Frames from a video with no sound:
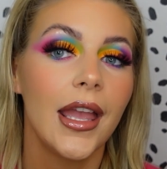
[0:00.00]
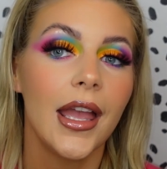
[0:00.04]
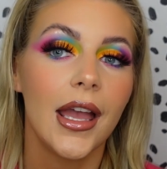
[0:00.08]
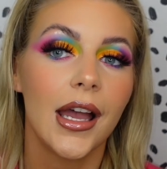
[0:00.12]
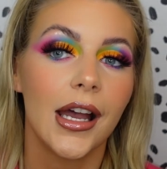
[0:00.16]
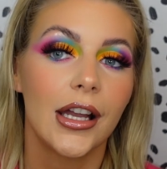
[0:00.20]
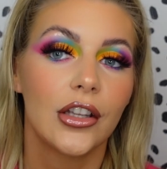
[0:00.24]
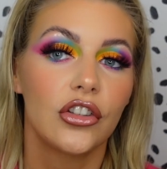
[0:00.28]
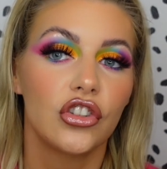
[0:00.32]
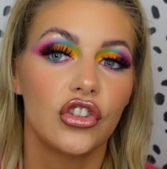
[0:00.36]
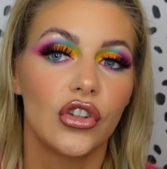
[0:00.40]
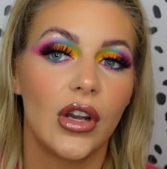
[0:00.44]

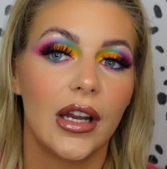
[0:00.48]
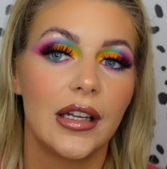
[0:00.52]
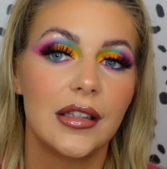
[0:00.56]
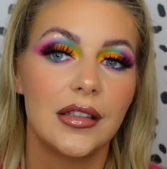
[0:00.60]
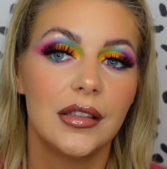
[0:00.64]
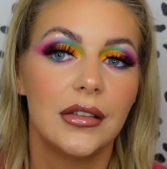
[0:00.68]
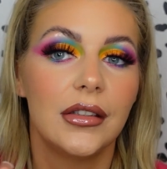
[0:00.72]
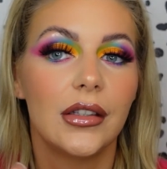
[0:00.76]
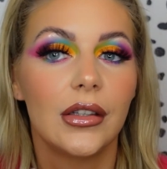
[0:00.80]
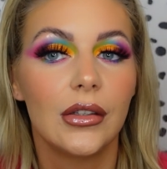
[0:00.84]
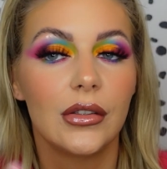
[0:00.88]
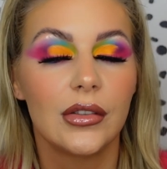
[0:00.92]
I tried
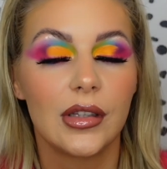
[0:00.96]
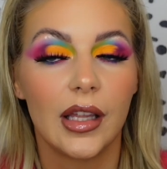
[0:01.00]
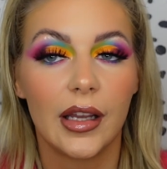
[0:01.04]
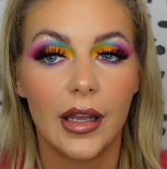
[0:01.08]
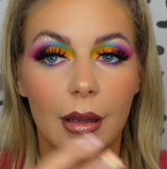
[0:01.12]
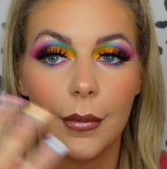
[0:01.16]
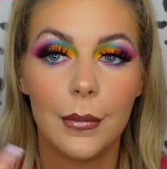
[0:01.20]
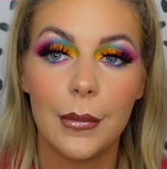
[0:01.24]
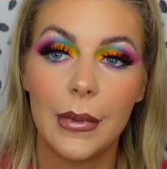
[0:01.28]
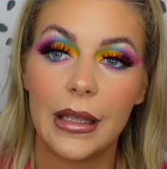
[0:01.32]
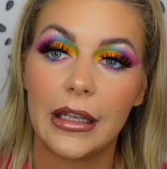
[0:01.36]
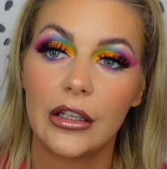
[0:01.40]
to use like a
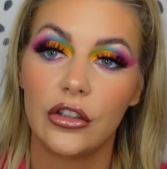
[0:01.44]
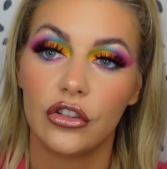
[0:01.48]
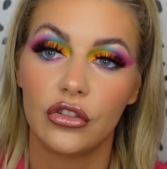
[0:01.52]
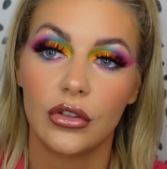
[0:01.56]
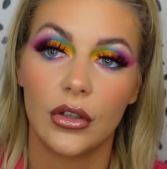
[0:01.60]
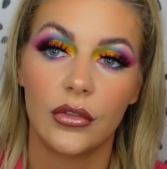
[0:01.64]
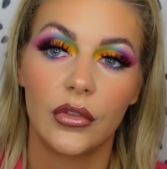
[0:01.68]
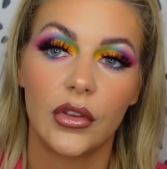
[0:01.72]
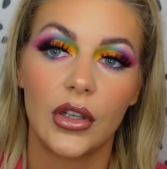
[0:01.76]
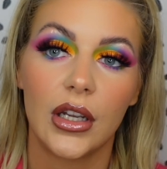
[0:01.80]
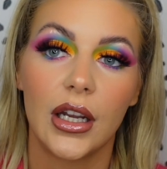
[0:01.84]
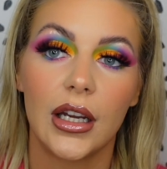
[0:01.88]
mixture
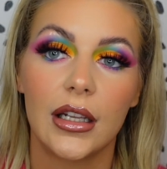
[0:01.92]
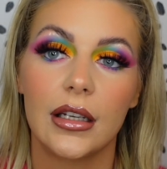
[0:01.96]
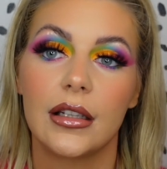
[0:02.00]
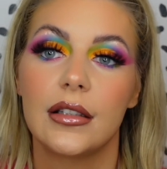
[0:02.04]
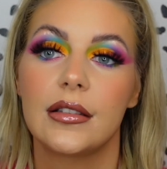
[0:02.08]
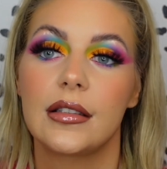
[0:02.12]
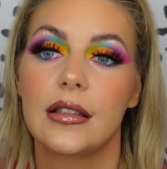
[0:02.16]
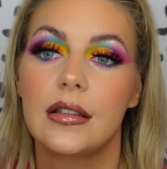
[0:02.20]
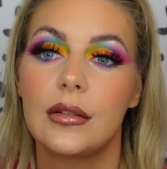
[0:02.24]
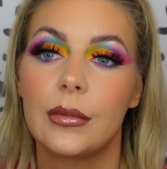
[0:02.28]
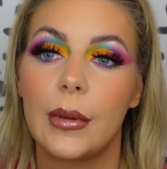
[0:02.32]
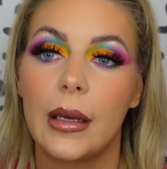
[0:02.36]
of the colours
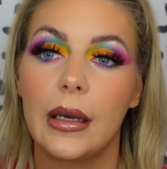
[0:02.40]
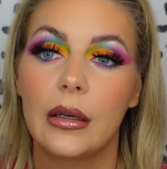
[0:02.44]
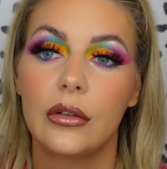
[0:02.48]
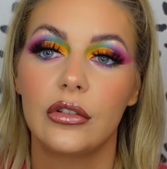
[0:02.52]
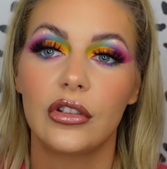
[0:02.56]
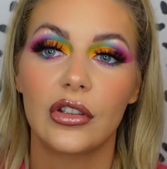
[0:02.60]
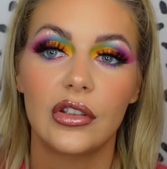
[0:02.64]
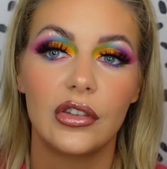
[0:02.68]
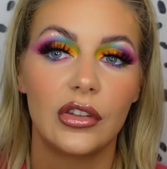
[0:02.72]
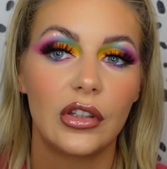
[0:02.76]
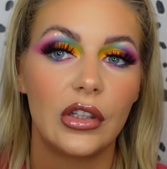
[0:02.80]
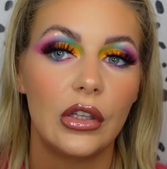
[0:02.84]
as well,
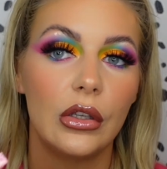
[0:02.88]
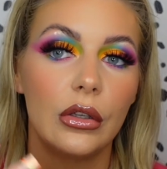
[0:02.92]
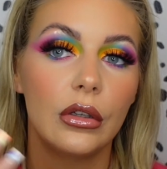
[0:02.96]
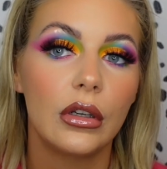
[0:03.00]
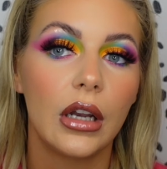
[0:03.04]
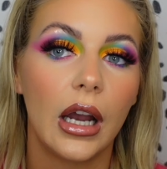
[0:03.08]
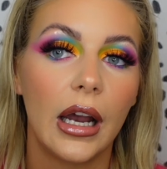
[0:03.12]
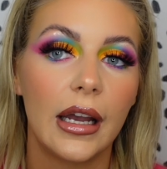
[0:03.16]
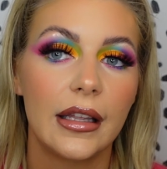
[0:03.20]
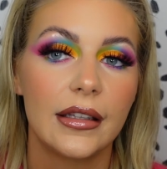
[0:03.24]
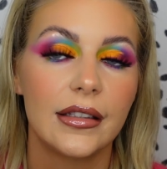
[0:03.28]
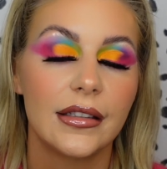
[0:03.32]
just so you
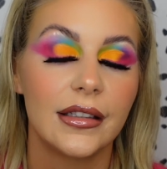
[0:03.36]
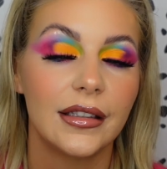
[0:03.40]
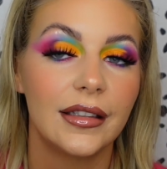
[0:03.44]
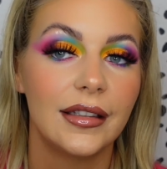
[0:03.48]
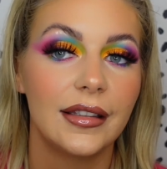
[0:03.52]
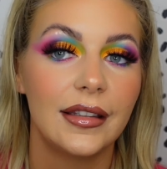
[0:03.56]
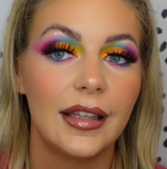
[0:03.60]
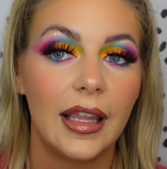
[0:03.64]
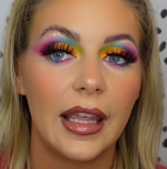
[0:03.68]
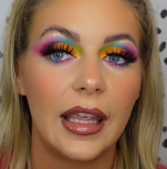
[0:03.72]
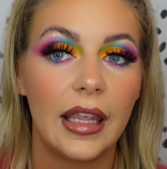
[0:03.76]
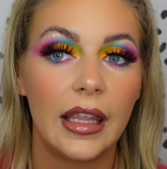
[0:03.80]
guys could
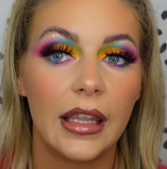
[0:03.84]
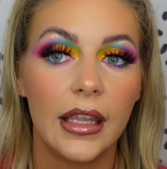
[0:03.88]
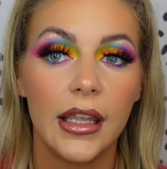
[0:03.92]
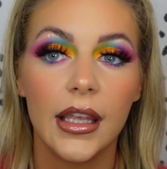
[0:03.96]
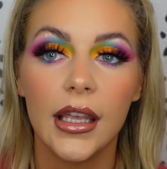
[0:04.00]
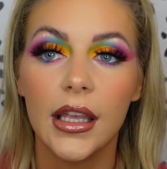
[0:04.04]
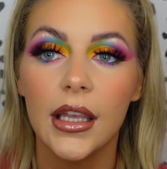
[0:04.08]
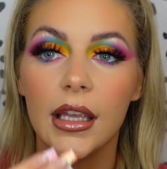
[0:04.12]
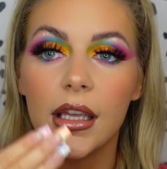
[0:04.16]
see